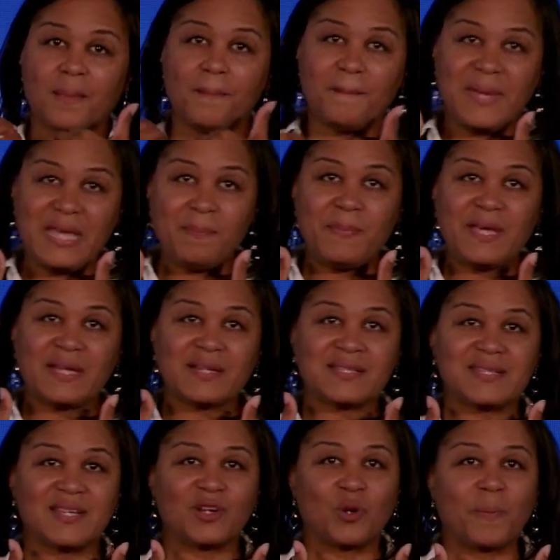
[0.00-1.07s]
Me being a
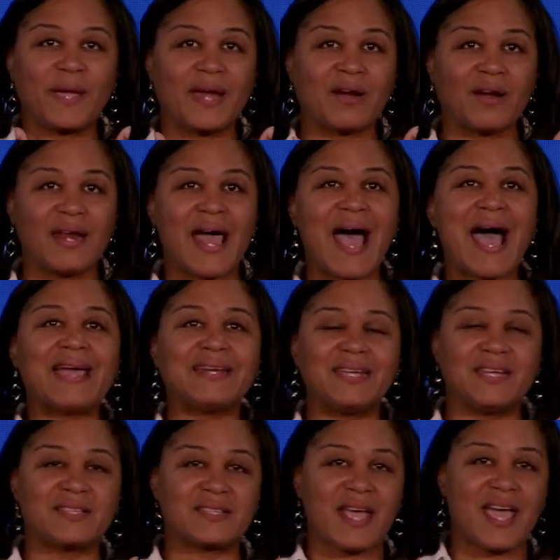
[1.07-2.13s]
single parent, I
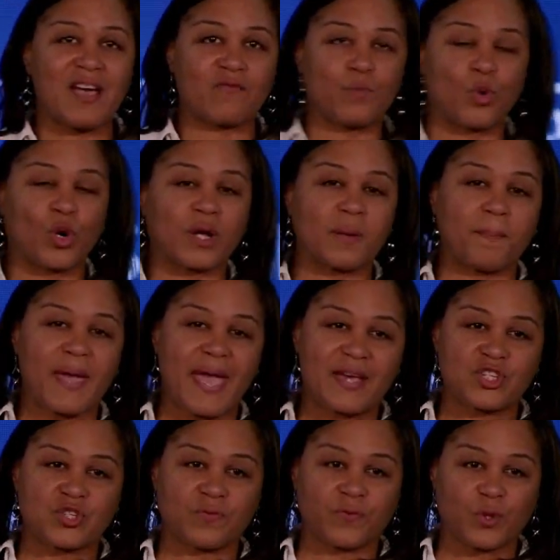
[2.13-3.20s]
needed to have more
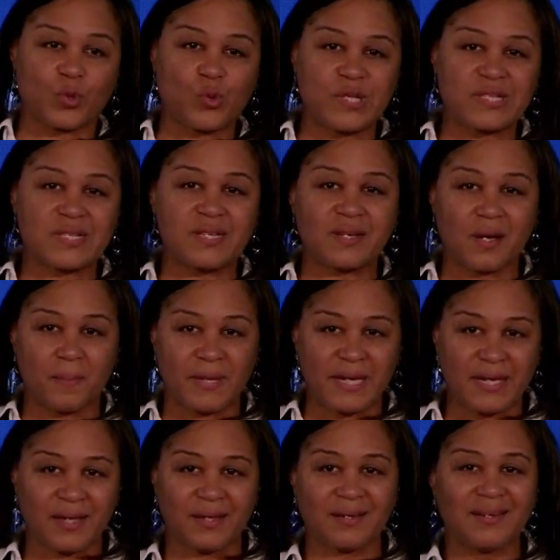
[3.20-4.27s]
compassion for Quincy coming
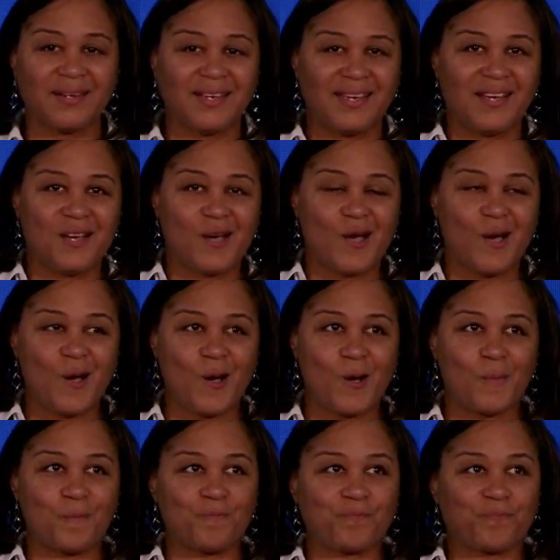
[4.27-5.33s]
in
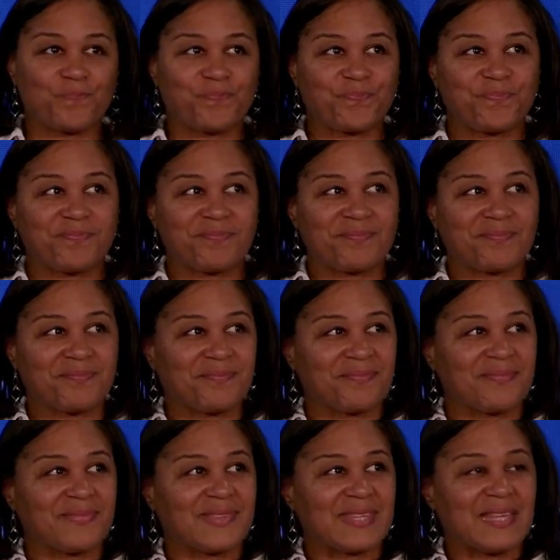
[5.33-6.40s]
um,
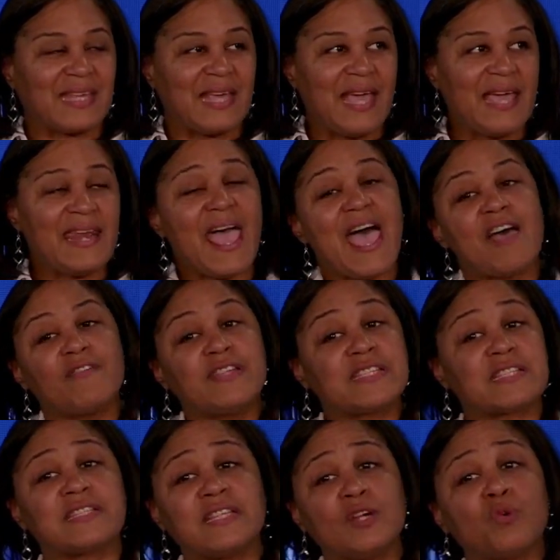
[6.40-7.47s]
and having
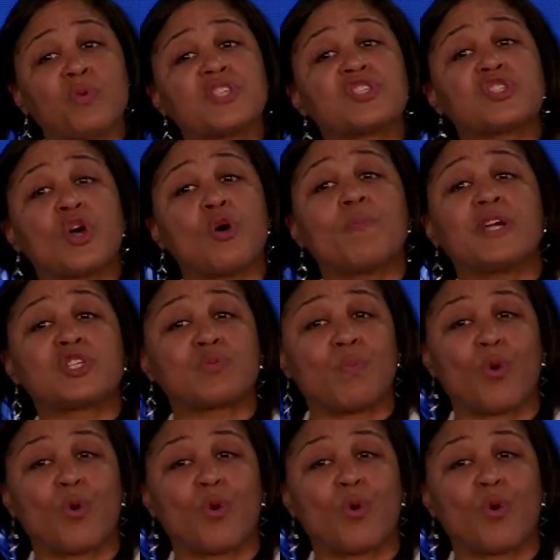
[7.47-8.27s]
to deal with so much